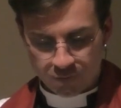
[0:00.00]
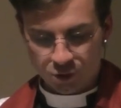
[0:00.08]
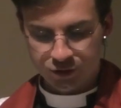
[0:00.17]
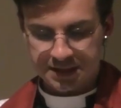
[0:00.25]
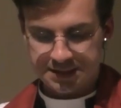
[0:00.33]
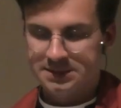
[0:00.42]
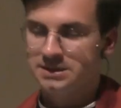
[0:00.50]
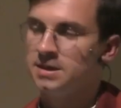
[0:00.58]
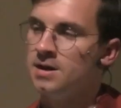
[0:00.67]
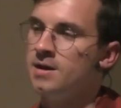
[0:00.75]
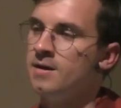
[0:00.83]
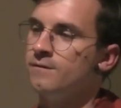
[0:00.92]

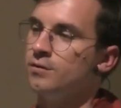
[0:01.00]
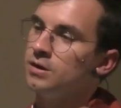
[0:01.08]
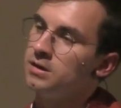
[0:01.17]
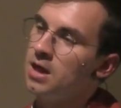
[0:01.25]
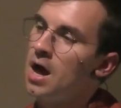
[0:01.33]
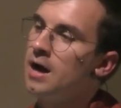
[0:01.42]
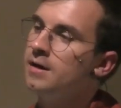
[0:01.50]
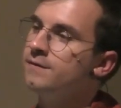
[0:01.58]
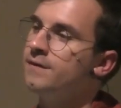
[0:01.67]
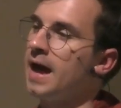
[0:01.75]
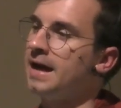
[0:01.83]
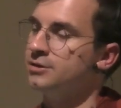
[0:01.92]
fullness for the
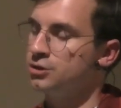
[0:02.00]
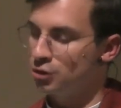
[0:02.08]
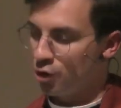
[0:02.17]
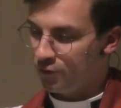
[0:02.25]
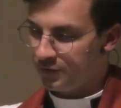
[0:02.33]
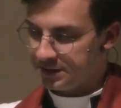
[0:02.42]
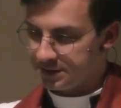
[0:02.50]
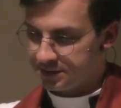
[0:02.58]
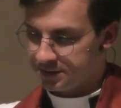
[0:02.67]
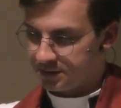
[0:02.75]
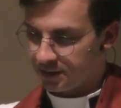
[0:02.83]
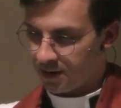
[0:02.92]
love and
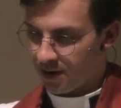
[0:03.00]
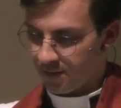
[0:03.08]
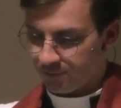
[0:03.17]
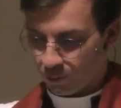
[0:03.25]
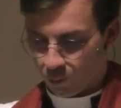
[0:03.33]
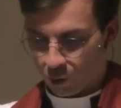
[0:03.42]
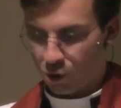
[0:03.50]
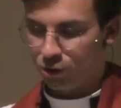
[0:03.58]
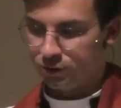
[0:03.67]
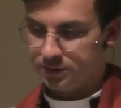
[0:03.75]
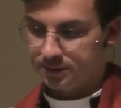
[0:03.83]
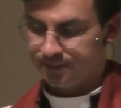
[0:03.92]
service of the
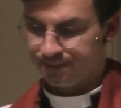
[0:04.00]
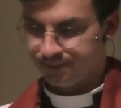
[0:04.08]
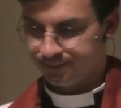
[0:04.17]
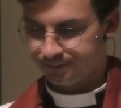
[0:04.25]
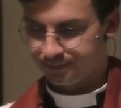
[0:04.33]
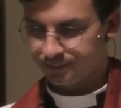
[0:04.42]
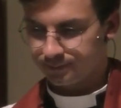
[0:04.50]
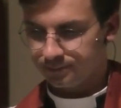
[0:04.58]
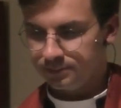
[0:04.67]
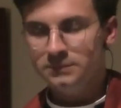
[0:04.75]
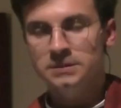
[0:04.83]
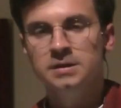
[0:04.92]
world.
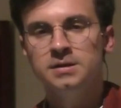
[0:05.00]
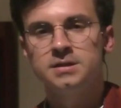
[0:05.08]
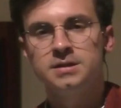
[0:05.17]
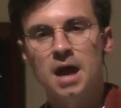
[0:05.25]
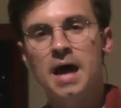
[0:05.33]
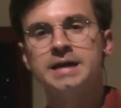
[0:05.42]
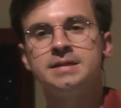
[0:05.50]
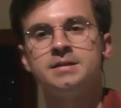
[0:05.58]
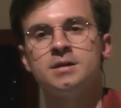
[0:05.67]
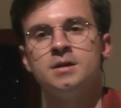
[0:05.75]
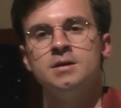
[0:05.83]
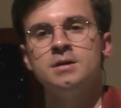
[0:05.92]

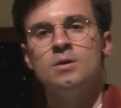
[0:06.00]
Tonight,